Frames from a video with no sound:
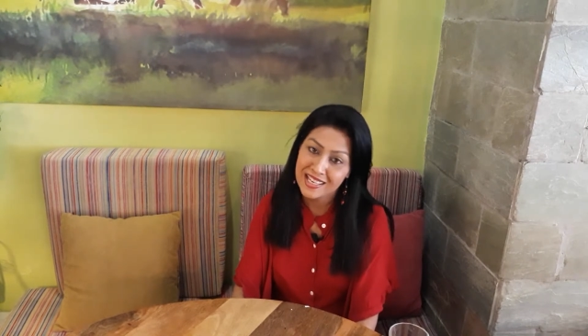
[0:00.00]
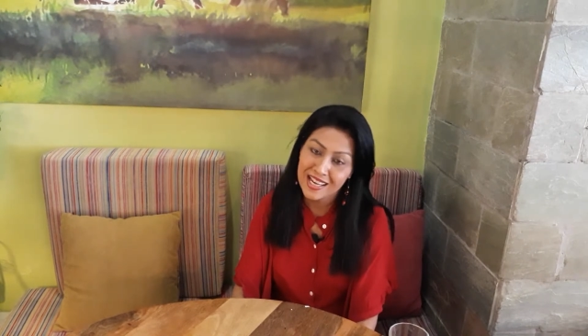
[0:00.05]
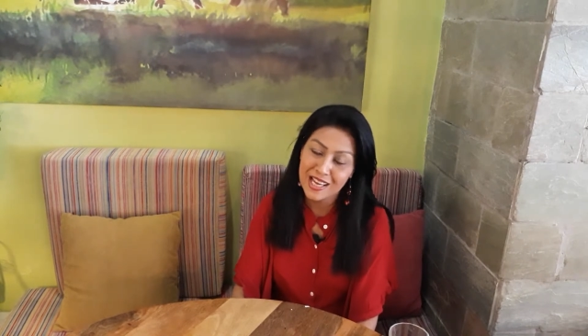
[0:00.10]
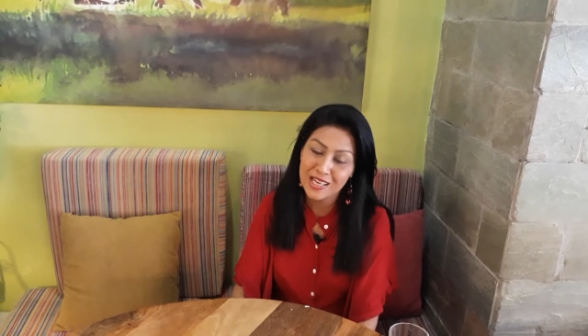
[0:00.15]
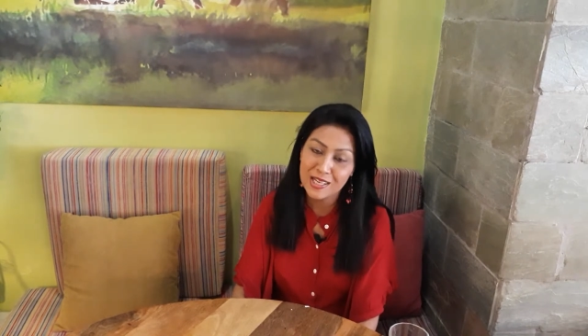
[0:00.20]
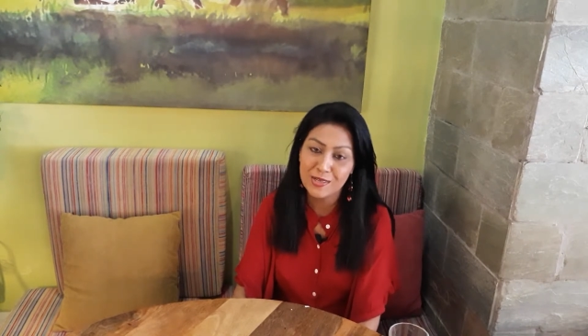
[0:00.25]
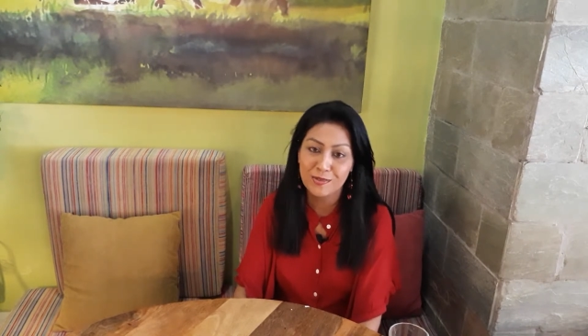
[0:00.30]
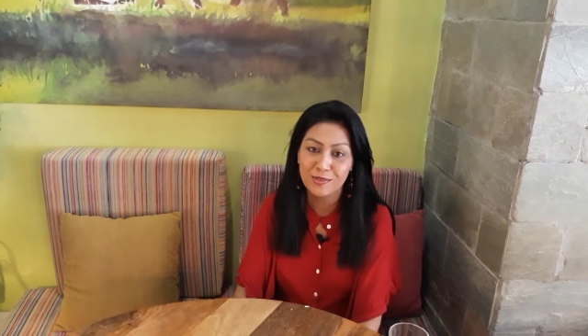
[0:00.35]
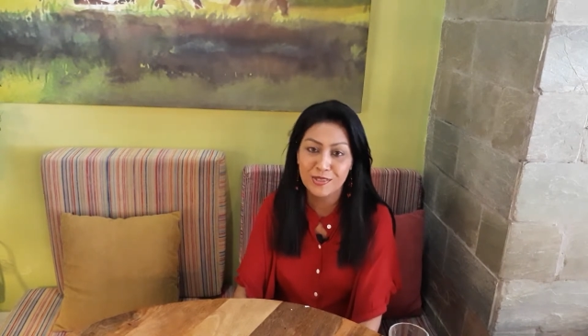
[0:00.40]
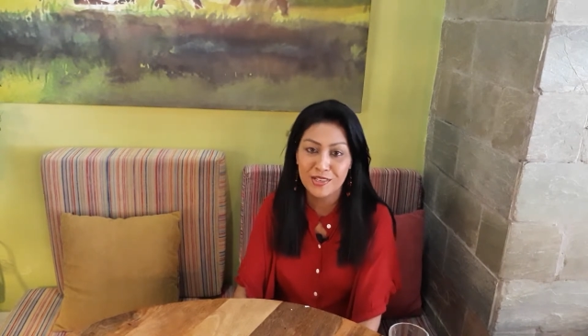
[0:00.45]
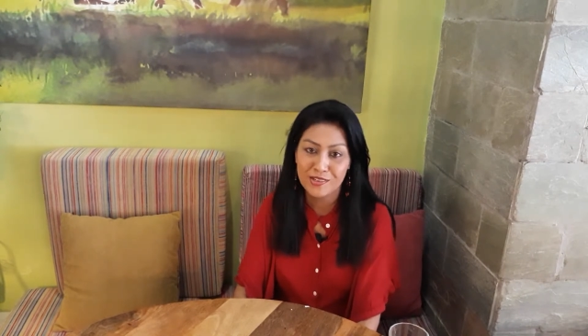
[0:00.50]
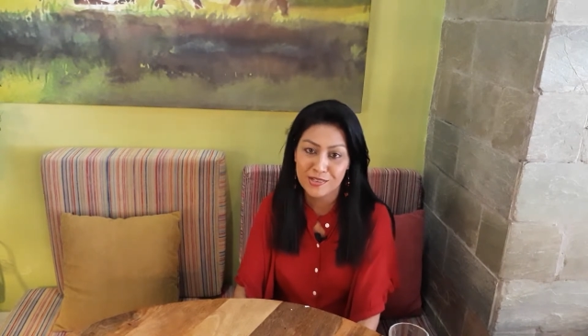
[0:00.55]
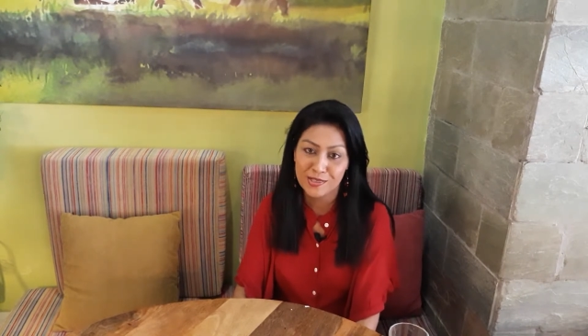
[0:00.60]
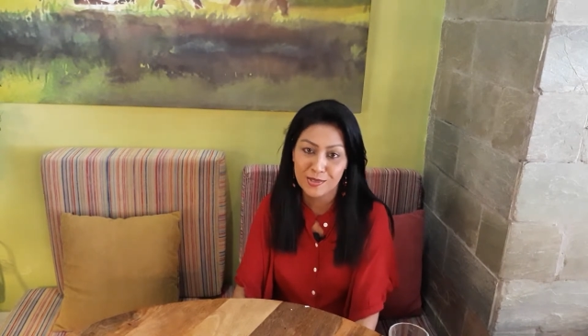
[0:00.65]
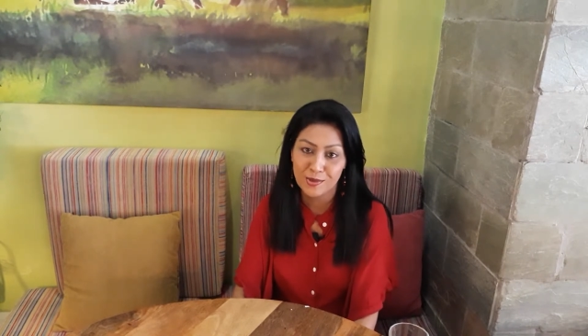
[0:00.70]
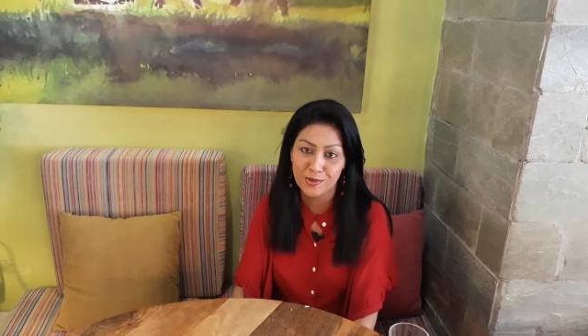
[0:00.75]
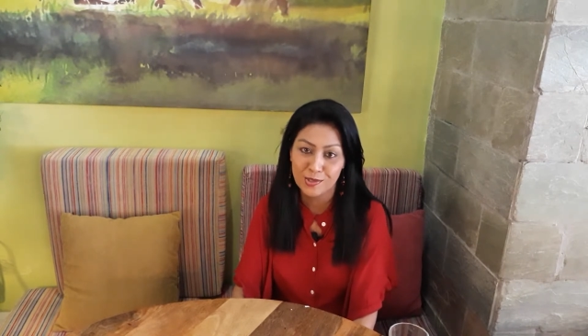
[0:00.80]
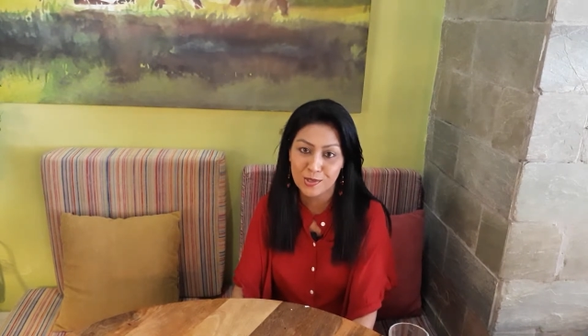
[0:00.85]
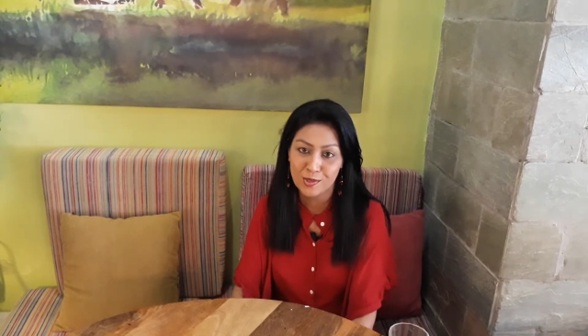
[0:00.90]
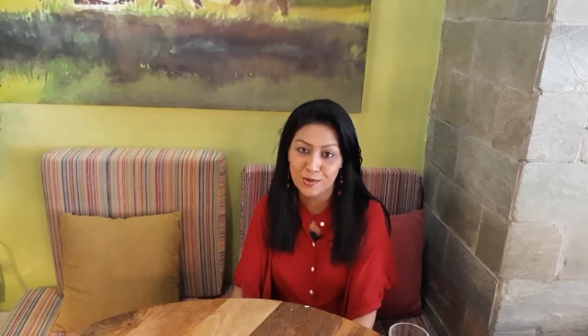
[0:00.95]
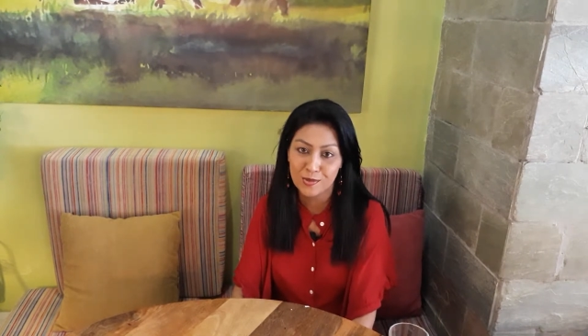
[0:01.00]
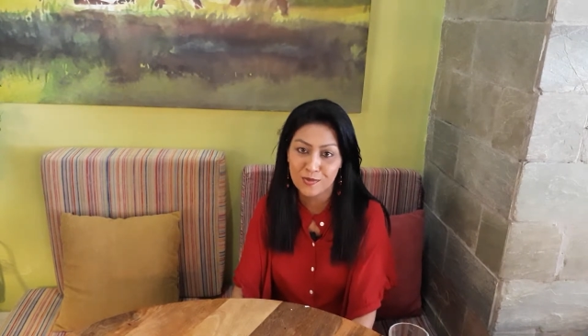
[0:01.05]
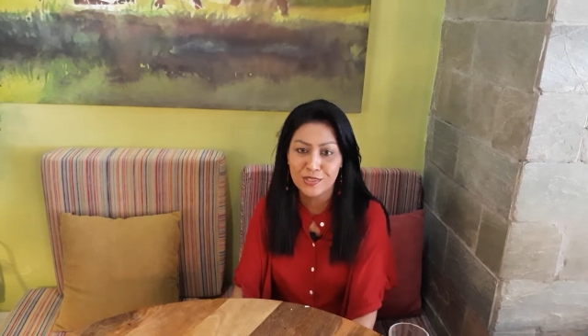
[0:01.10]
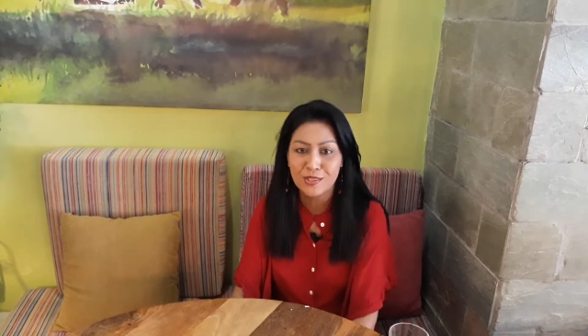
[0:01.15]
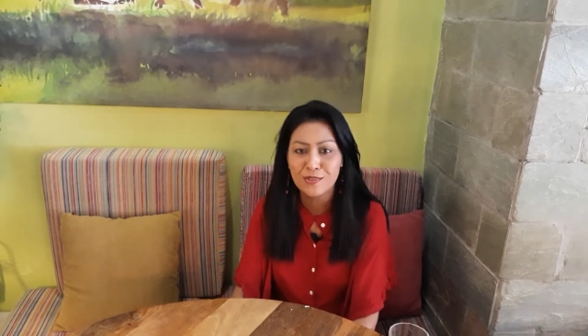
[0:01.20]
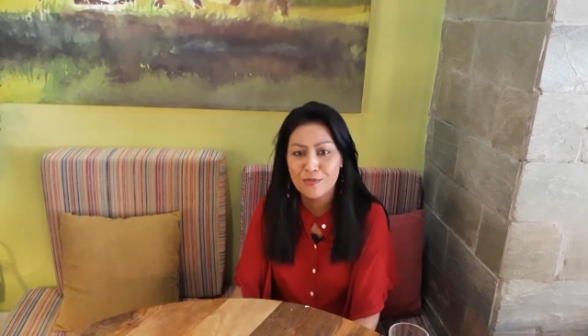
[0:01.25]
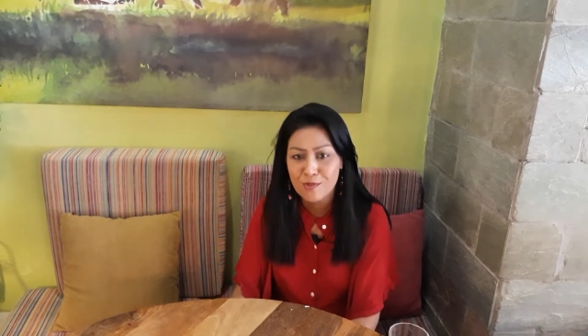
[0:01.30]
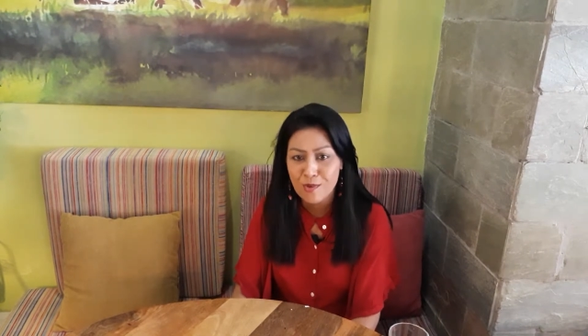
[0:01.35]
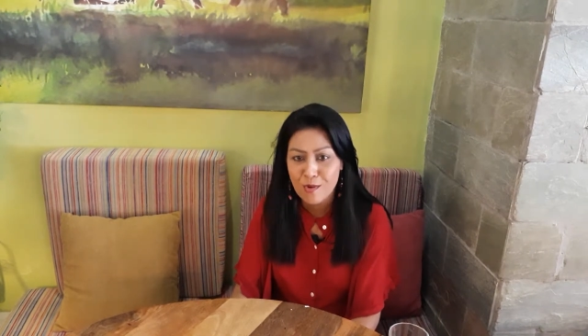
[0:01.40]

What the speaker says: into the risotto with, of